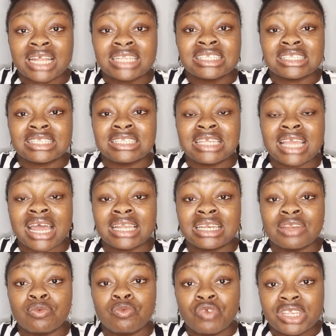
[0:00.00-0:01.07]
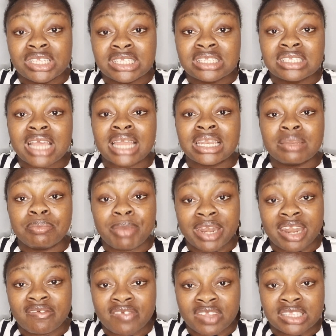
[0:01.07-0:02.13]
That is the risk and the
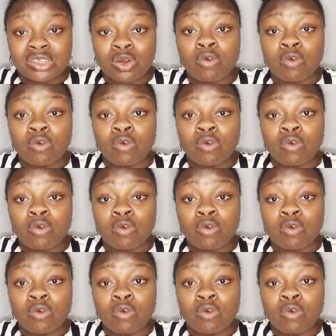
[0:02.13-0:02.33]
benefit